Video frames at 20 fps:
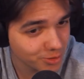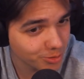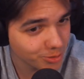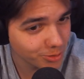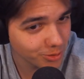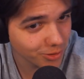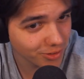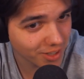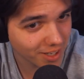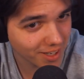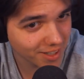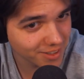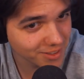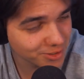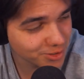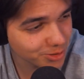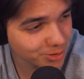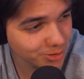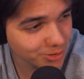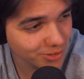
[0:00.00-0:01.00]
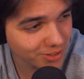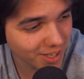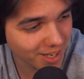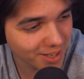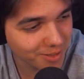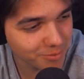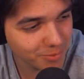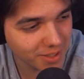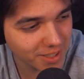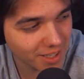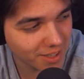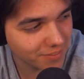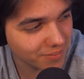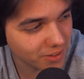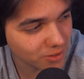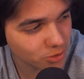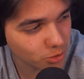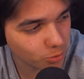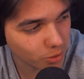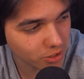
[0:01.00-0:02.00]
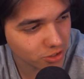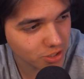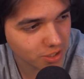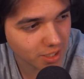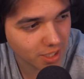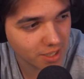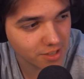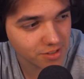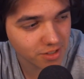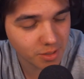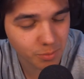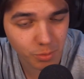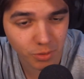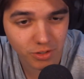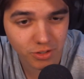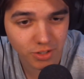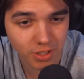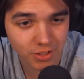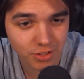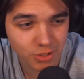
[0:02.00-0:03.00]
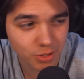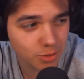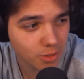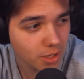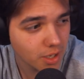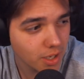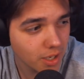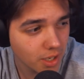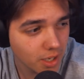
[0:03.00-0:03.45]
True that. True that. But yeah, thanks for watching, guys. I appreciate you.